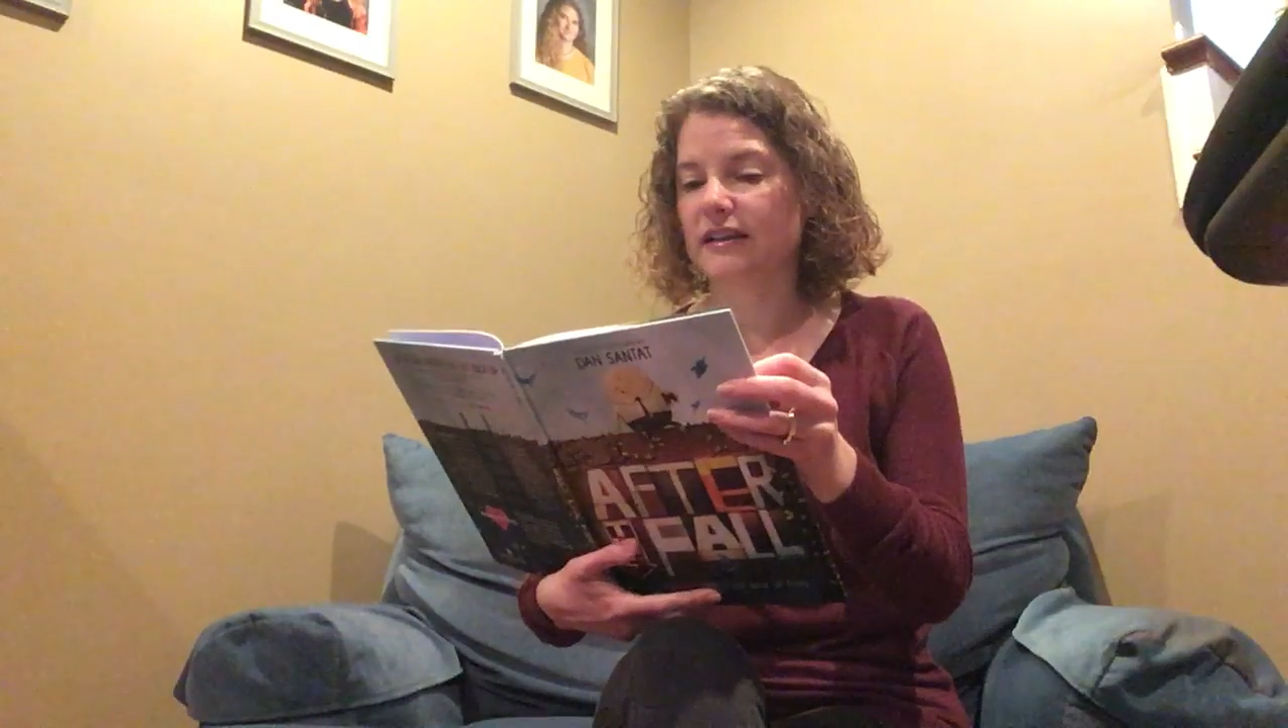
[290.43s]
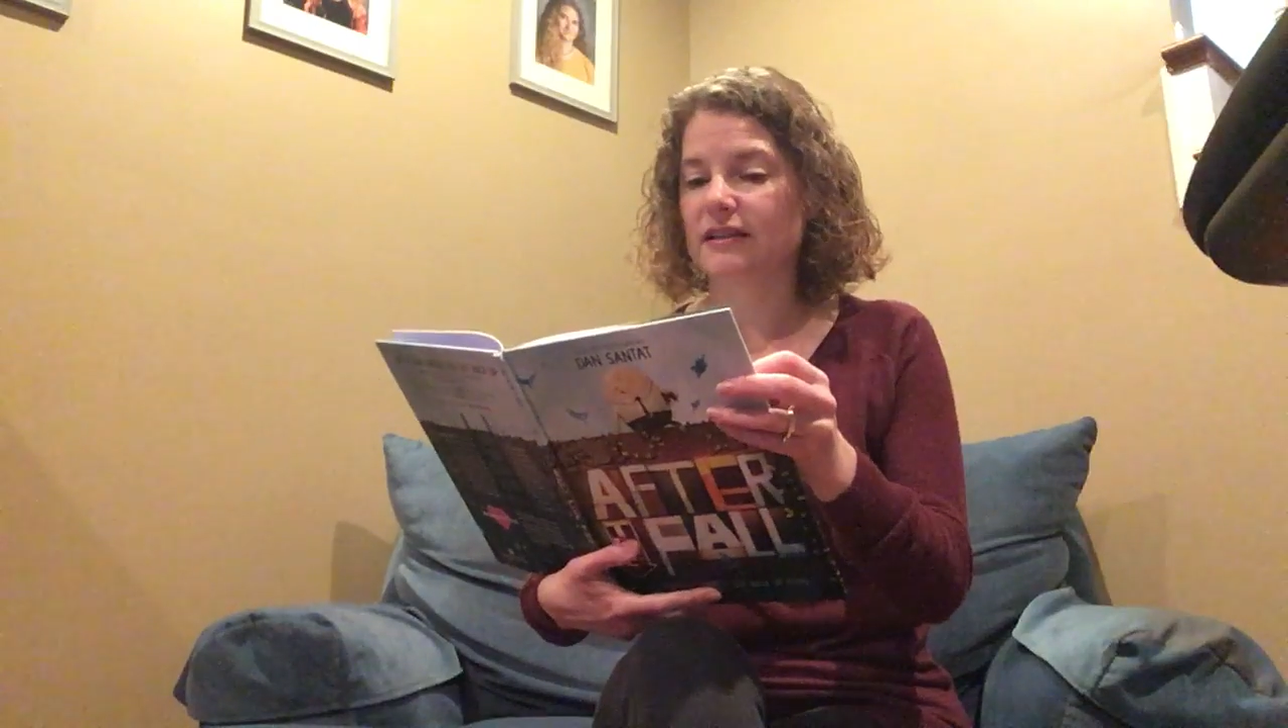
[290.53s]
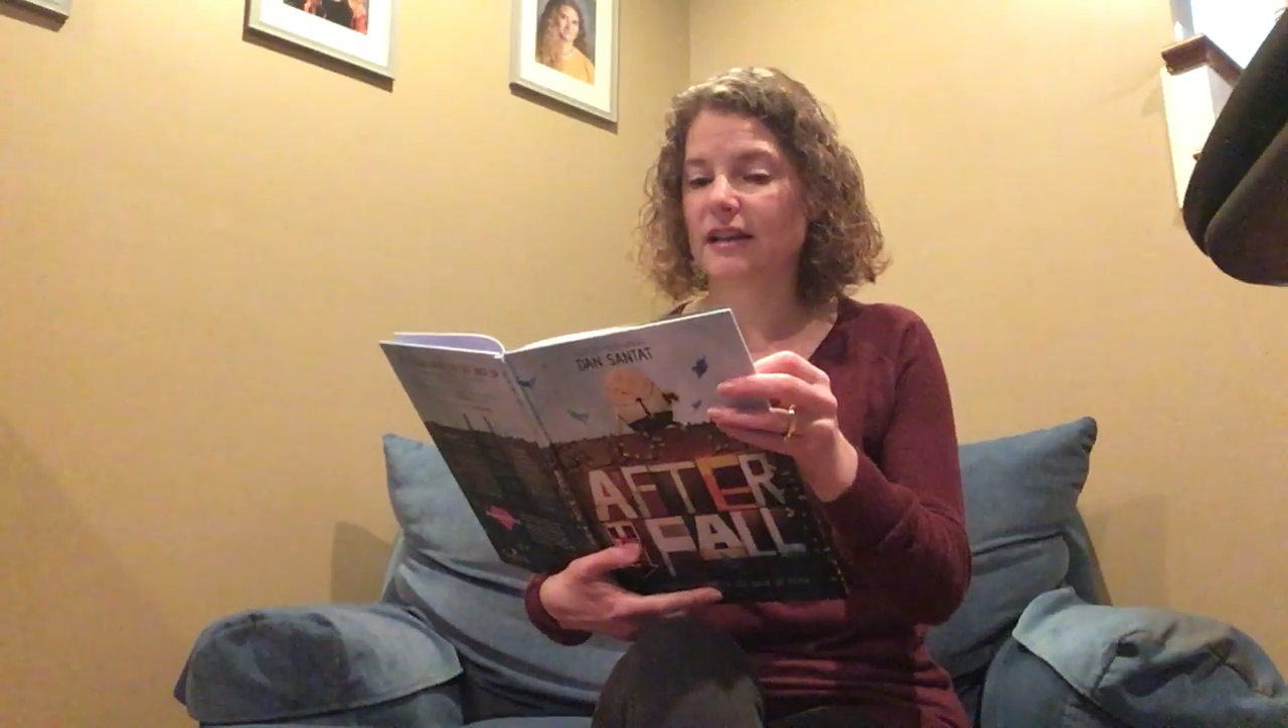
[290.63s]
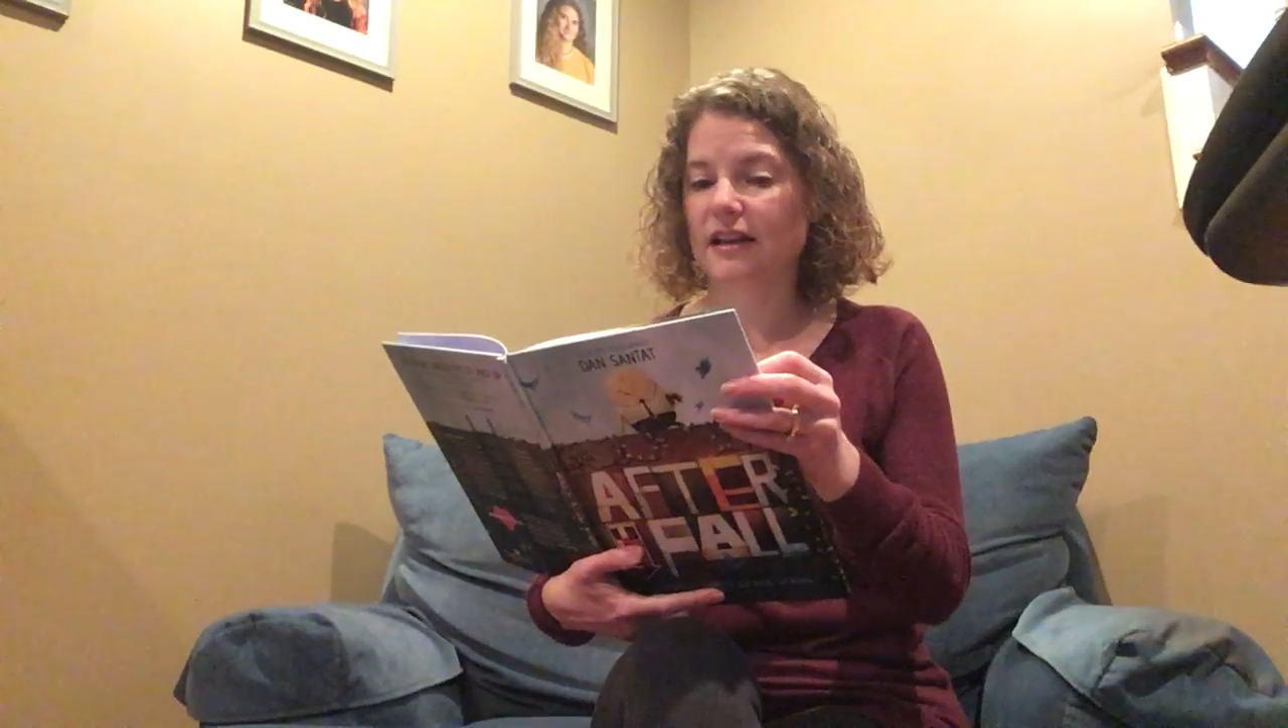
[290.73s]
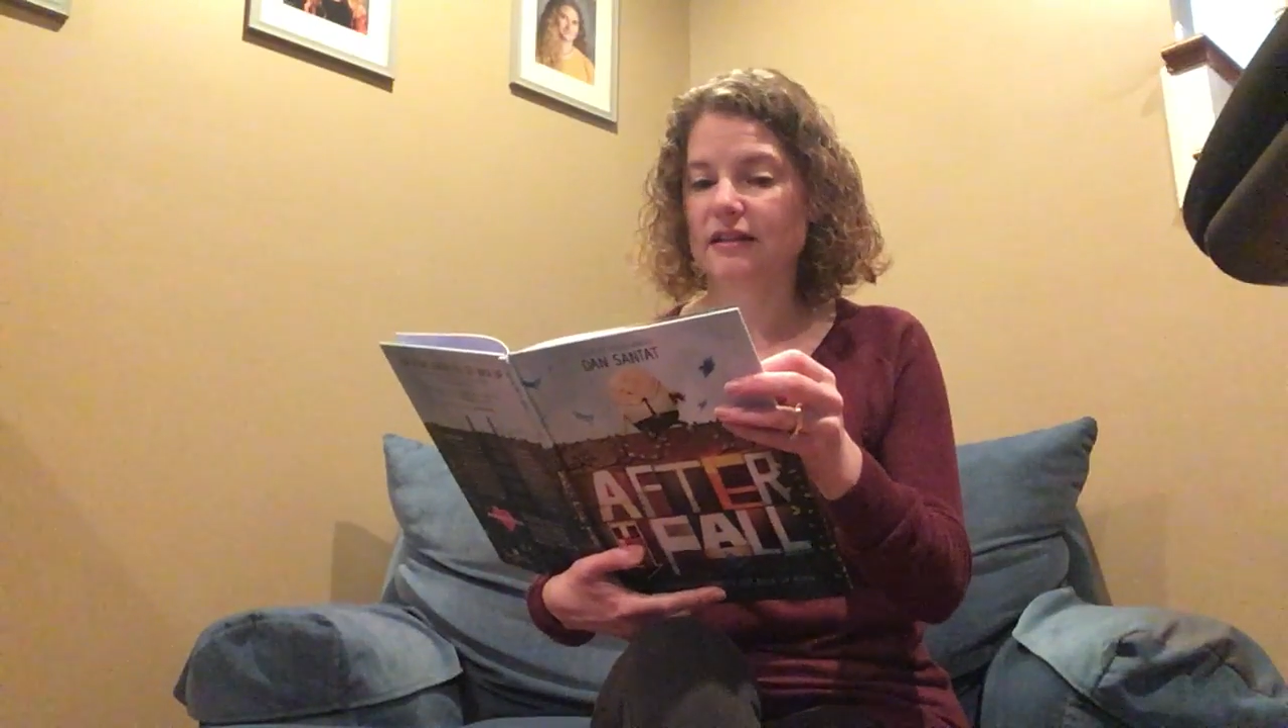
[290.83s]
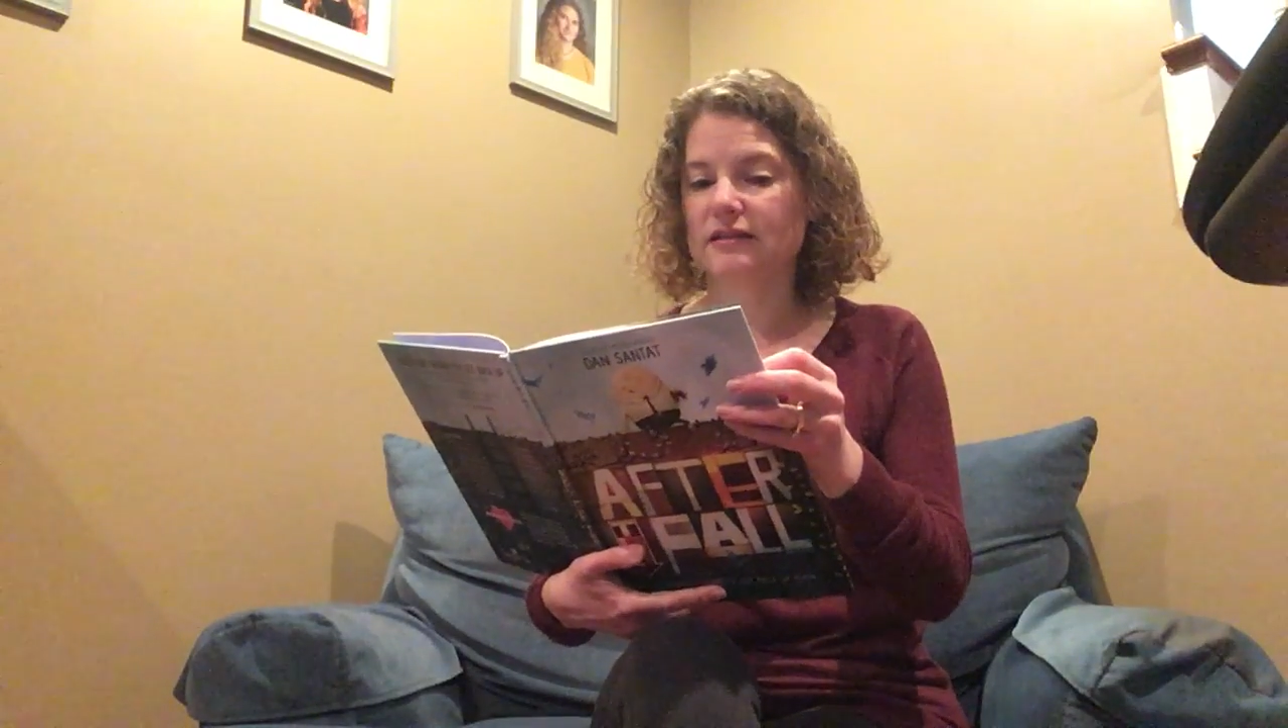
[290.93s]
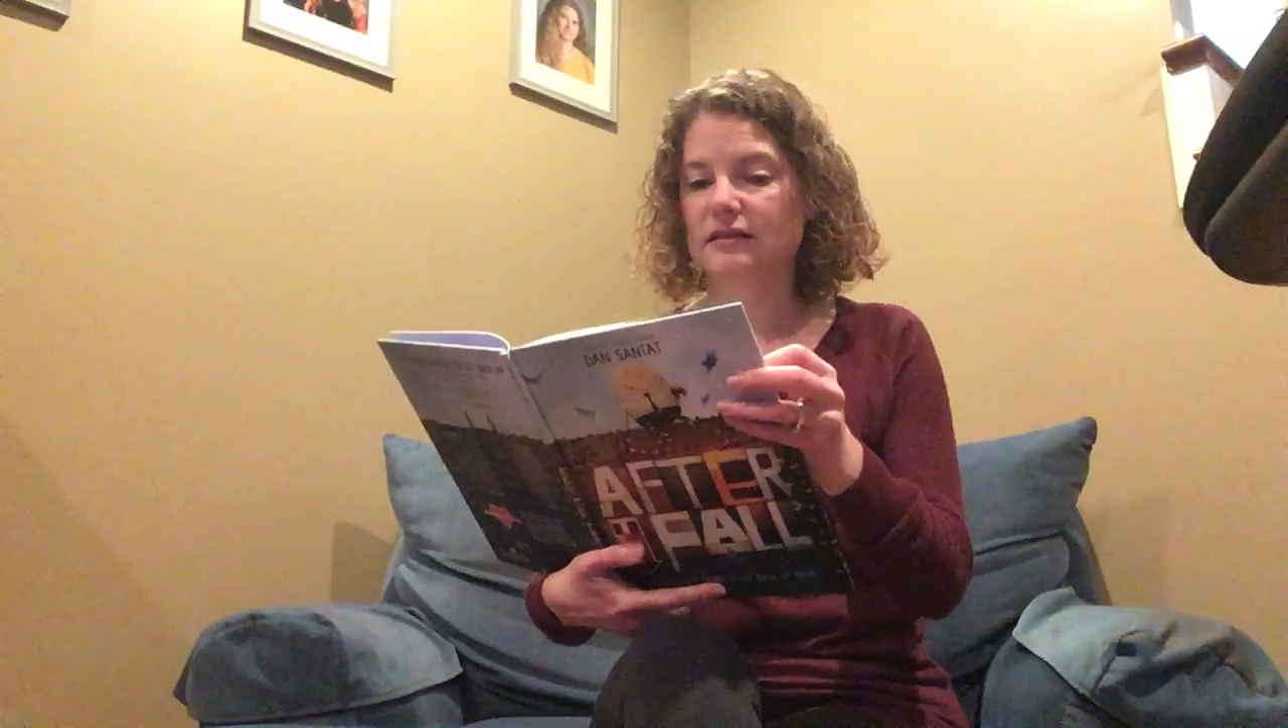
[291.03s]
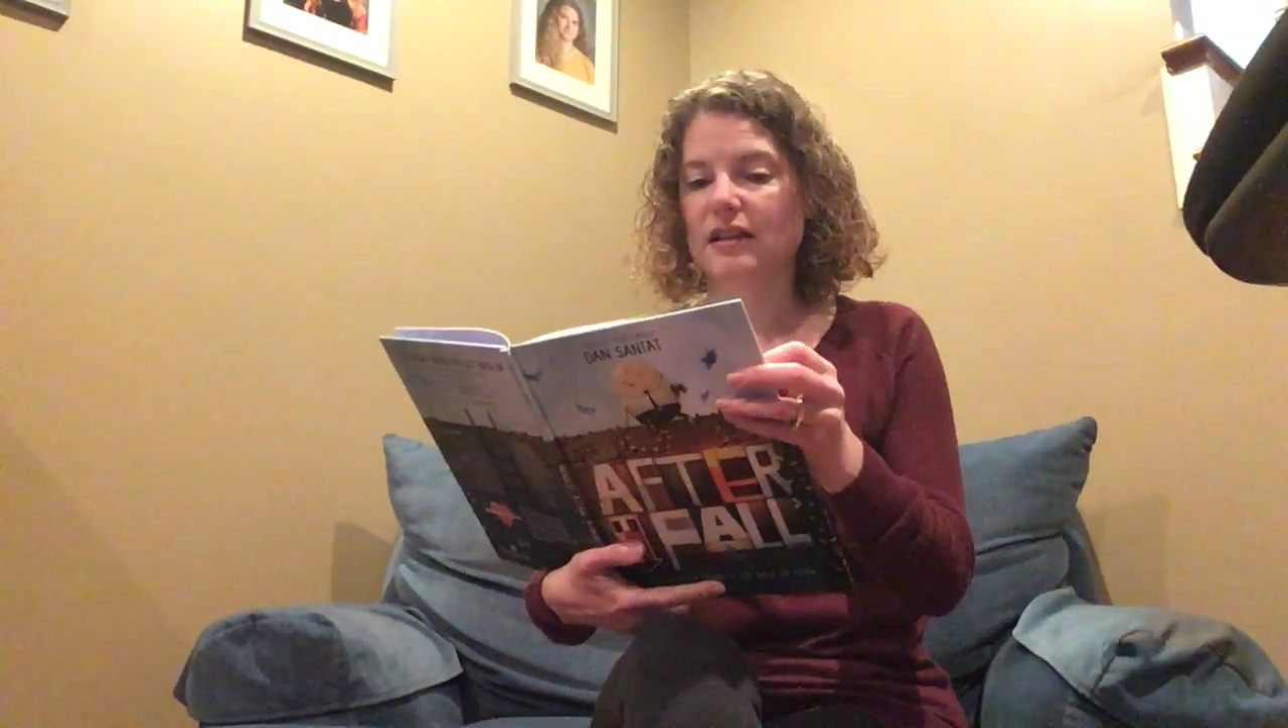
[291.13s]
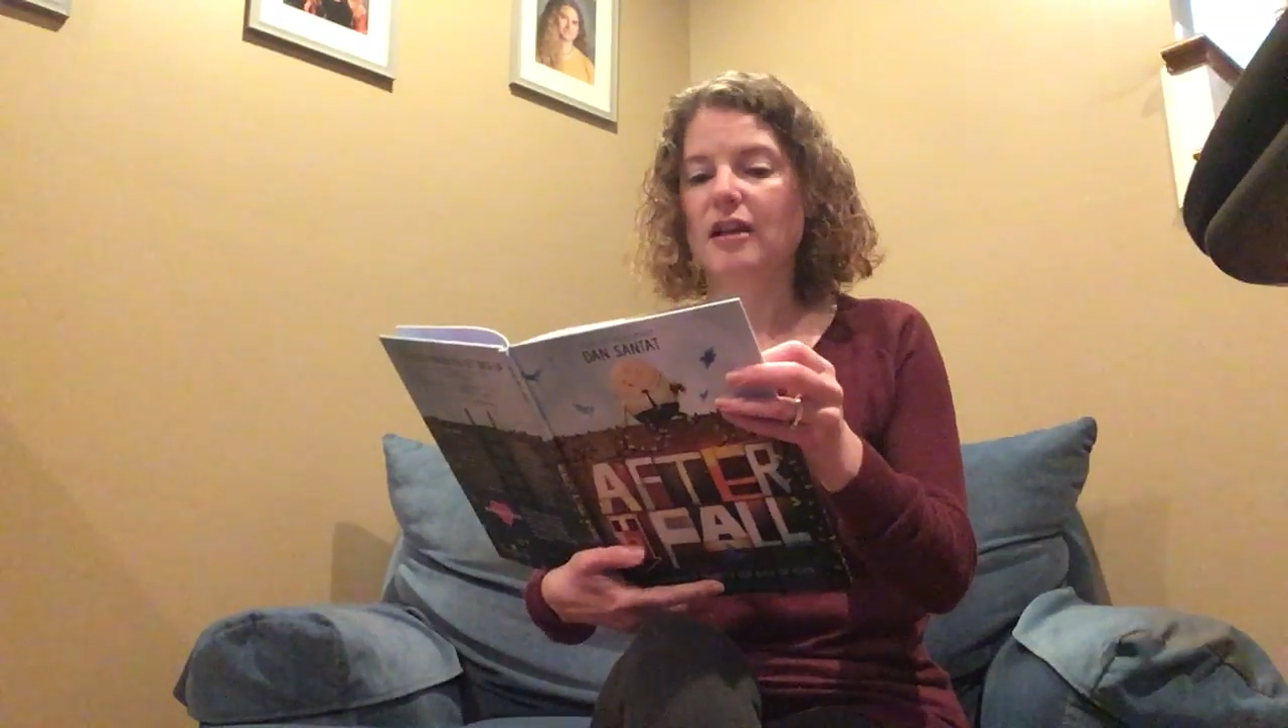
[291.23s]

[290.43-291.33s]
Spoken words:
again,